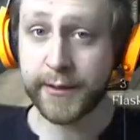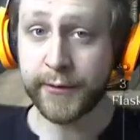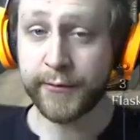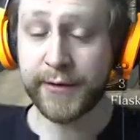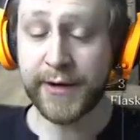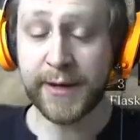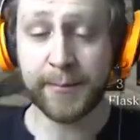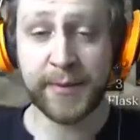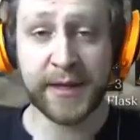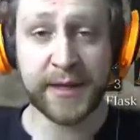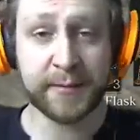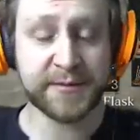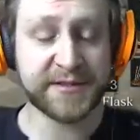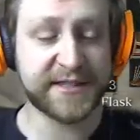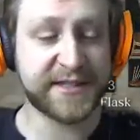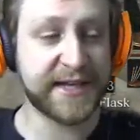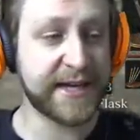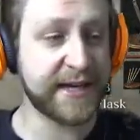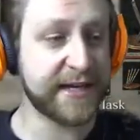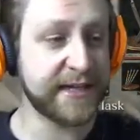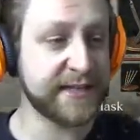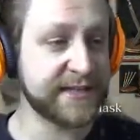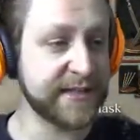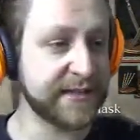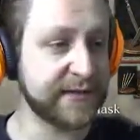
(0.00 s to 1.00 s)
Alright peeps,
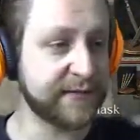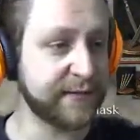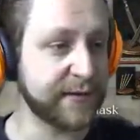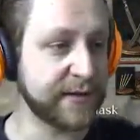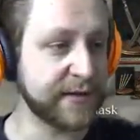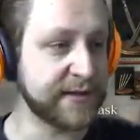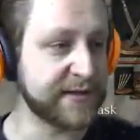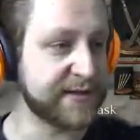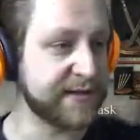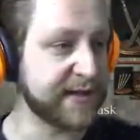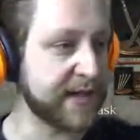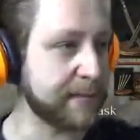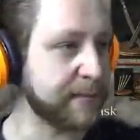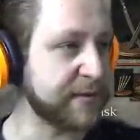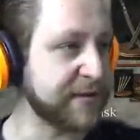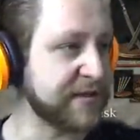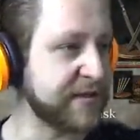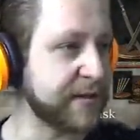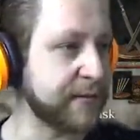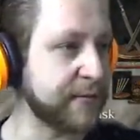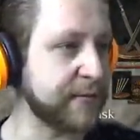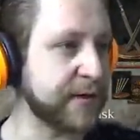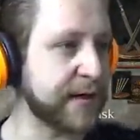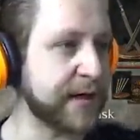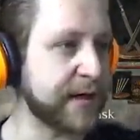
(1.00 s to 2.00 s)
that is it for this
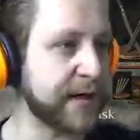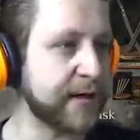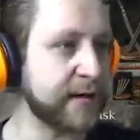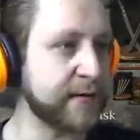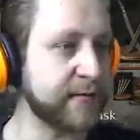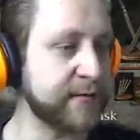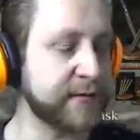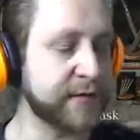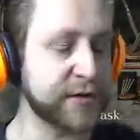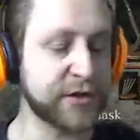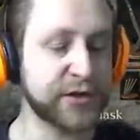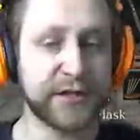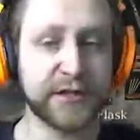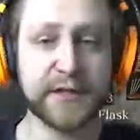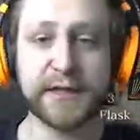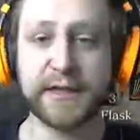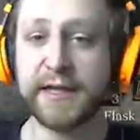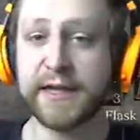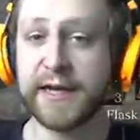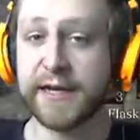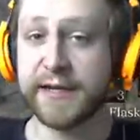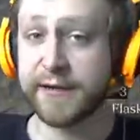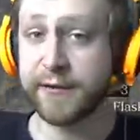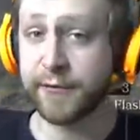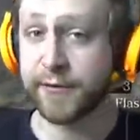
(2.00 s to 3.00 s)
episode.
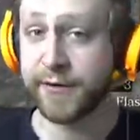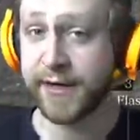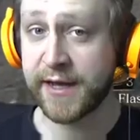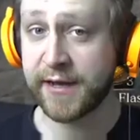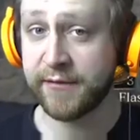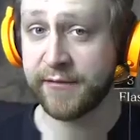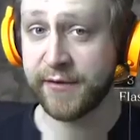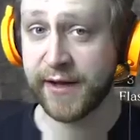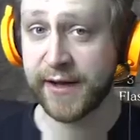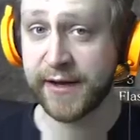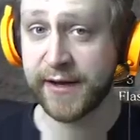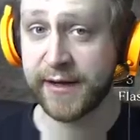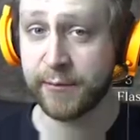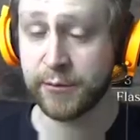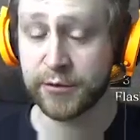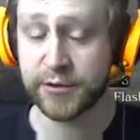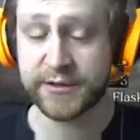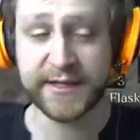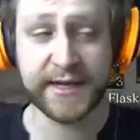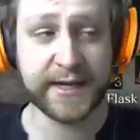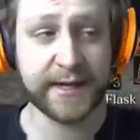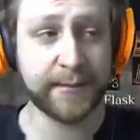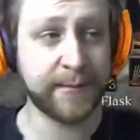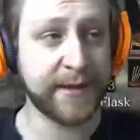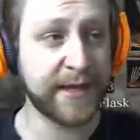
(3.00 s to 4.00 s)
Unfortunately, I don't have any more
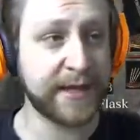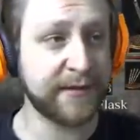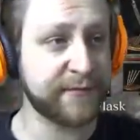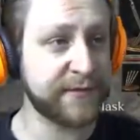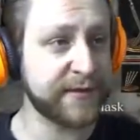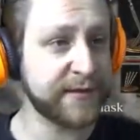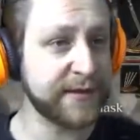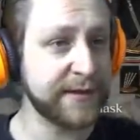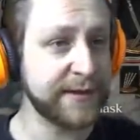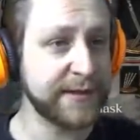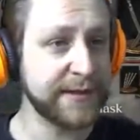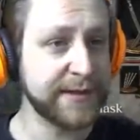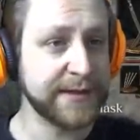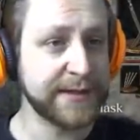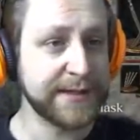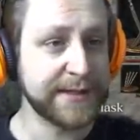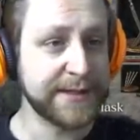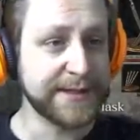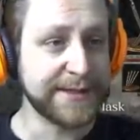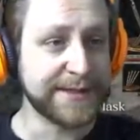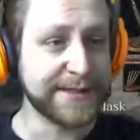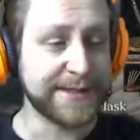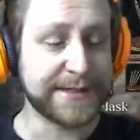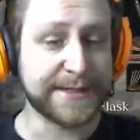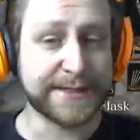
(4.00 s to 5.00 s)
time left.
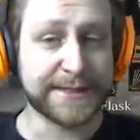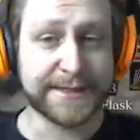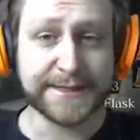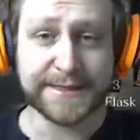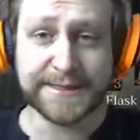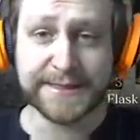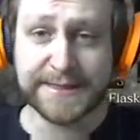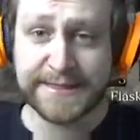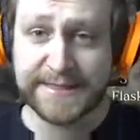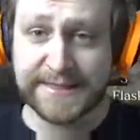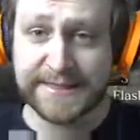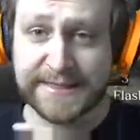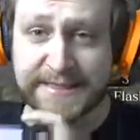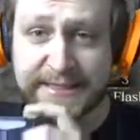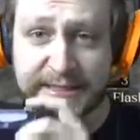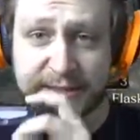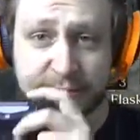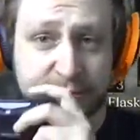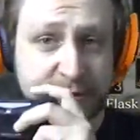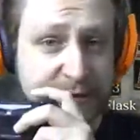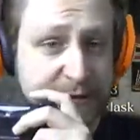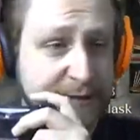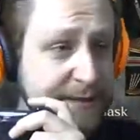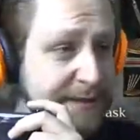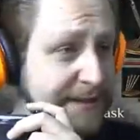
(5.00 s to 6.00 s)
And I need
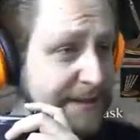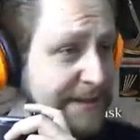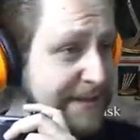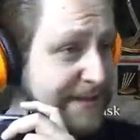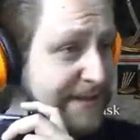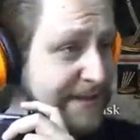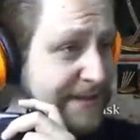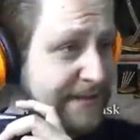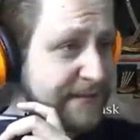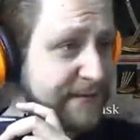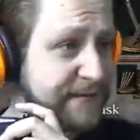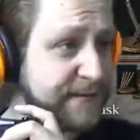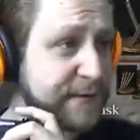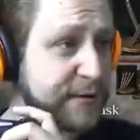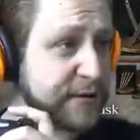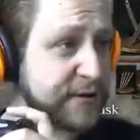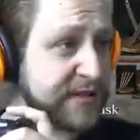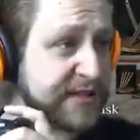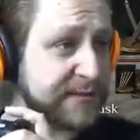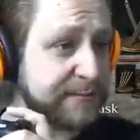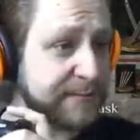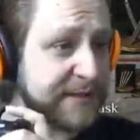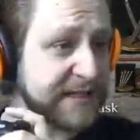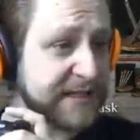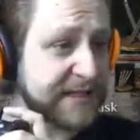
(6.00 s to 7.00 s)
to
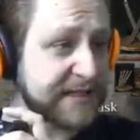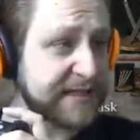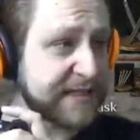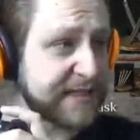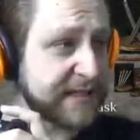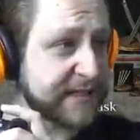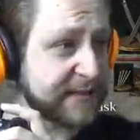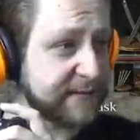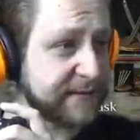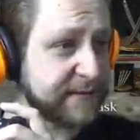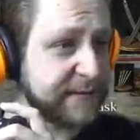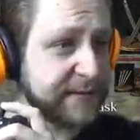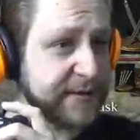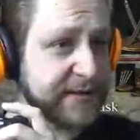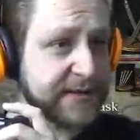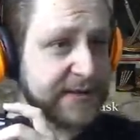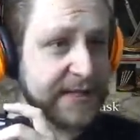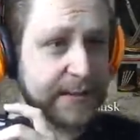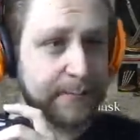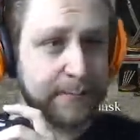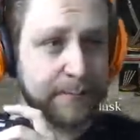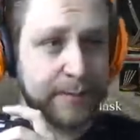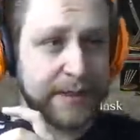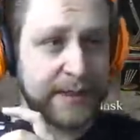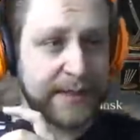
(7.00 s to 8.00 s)
force myself to
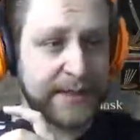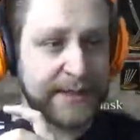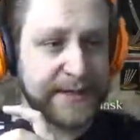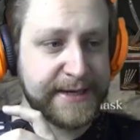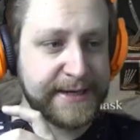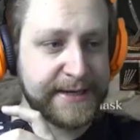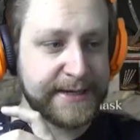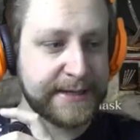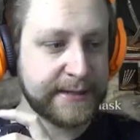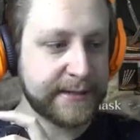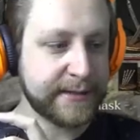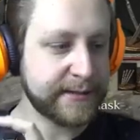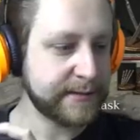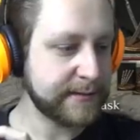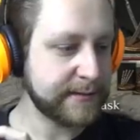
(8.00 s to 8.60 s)
stop playing.